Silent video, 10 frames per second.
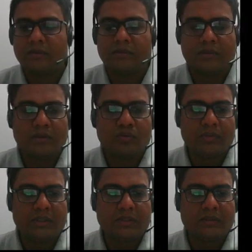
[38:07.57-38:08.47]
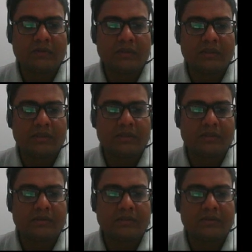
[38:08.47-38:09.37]
T2 by T1 here,
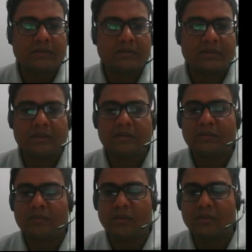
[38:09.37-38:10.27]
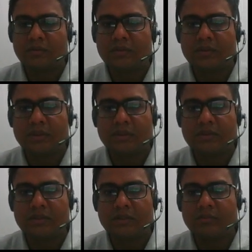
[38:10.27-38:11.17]
that is equal to
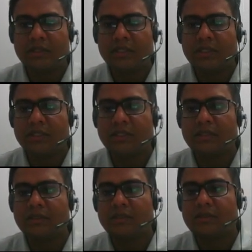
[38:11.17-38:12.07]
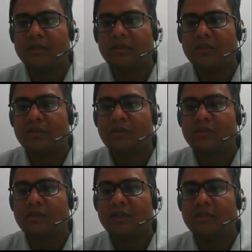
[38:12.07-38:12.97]
60 by 80.
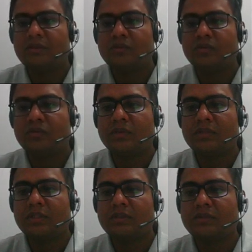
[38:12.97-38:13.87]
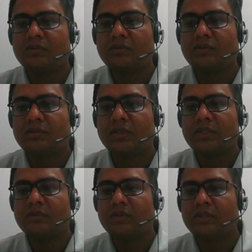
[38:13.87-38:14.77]
So that is 2 3 are 6, 2 4 are 8.
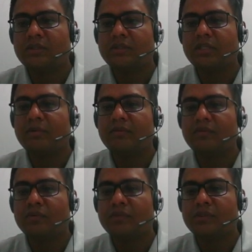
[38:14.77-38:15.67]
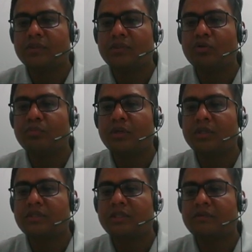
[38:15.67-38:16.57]
So that is 3 by 4, which is
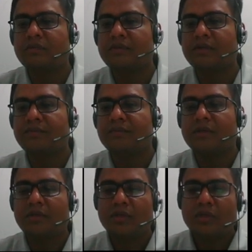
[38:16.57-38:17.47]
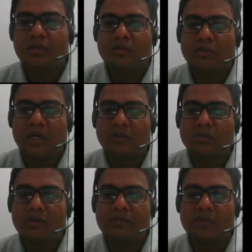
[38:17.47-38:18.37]
0.75. So out
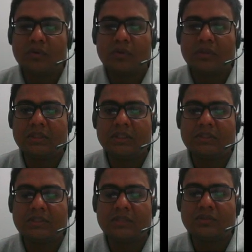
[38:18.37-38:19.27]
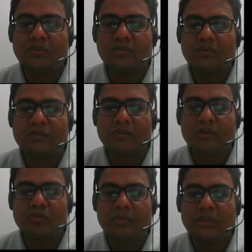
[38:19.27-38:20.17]
of all these ratios of
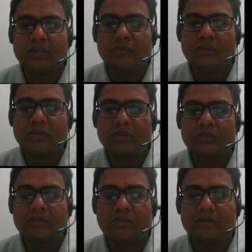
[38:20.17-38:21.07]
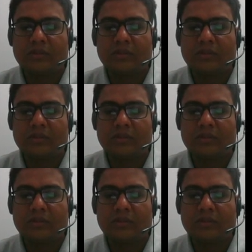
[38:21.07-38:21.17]
T2 by T1,